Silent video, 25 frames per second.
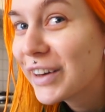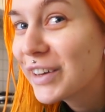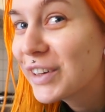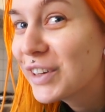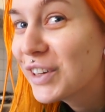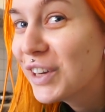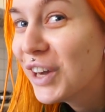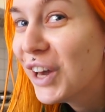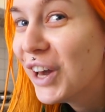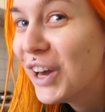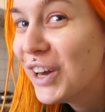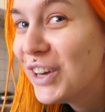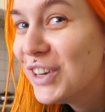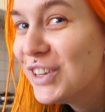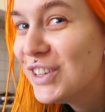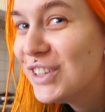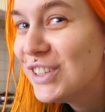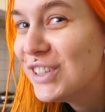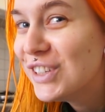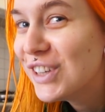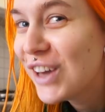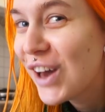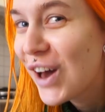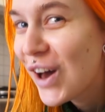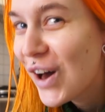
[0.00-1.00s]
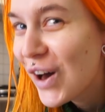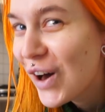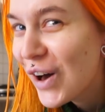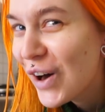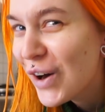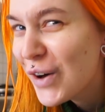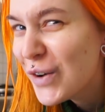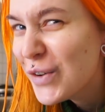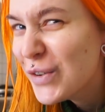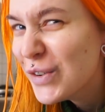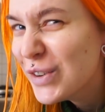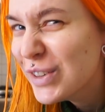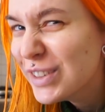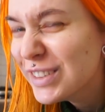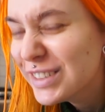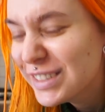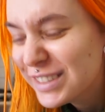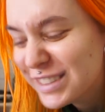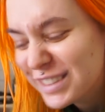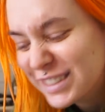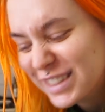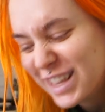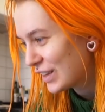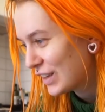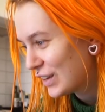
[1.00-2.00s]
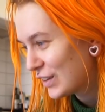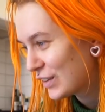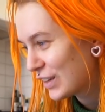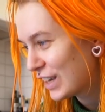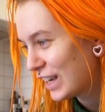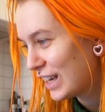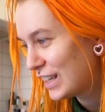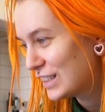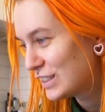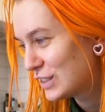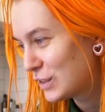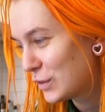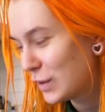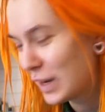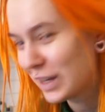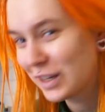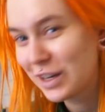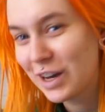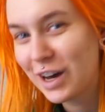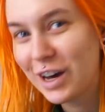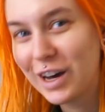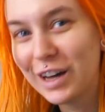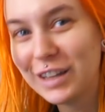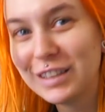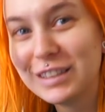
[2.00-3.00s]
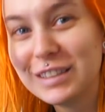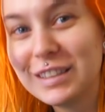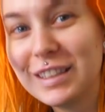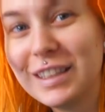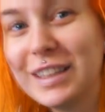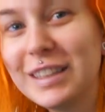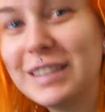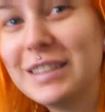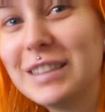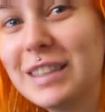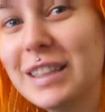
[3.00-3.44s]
Cute! Okay, so I got, let's